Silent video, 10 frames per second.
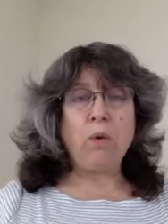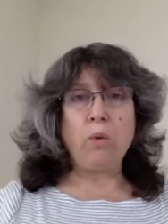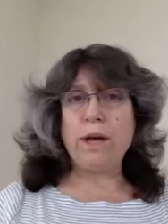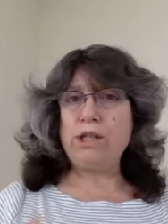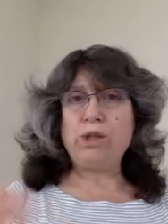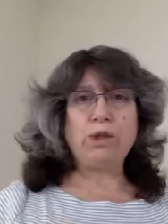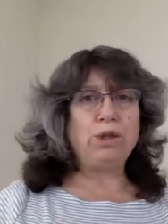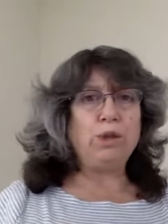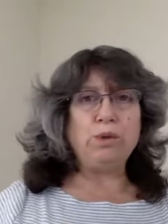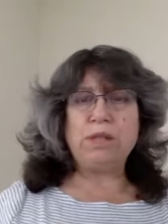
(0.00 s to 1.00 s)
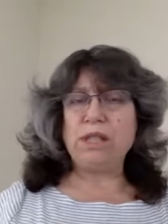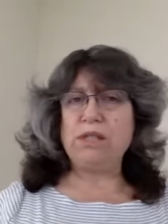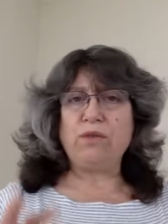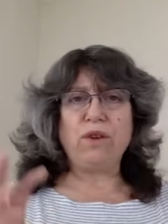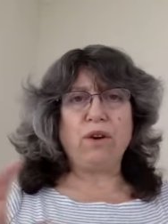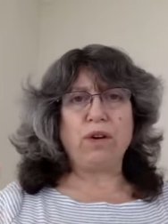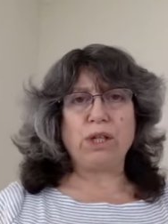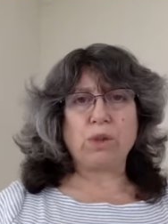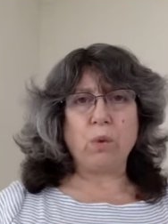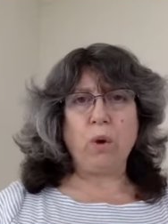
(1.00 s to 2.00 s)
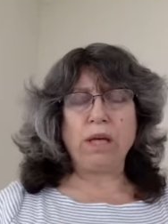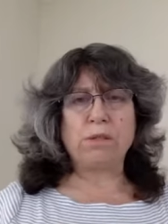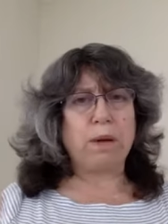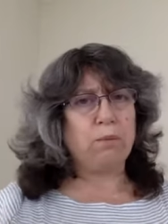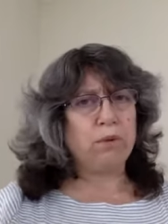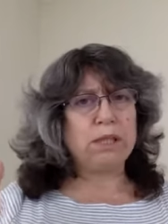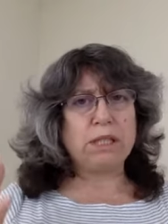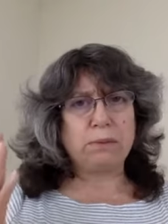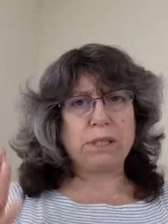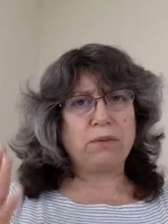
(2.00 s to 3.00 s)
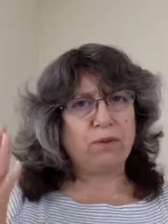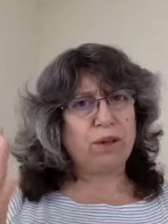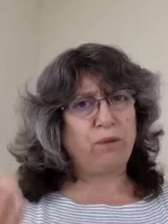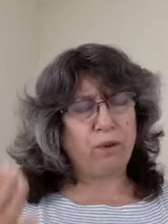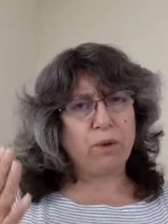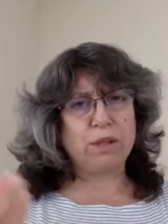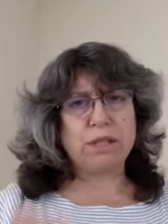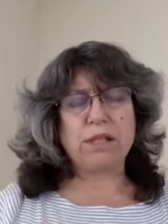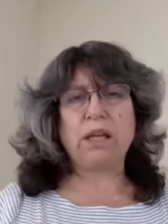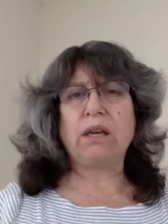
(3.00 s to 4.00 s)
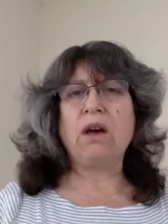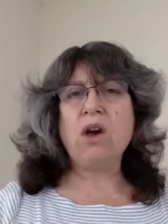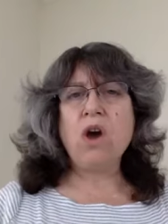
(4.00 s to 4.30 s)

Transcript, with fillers: ways you could use these various oils, but I'm really specifically focusing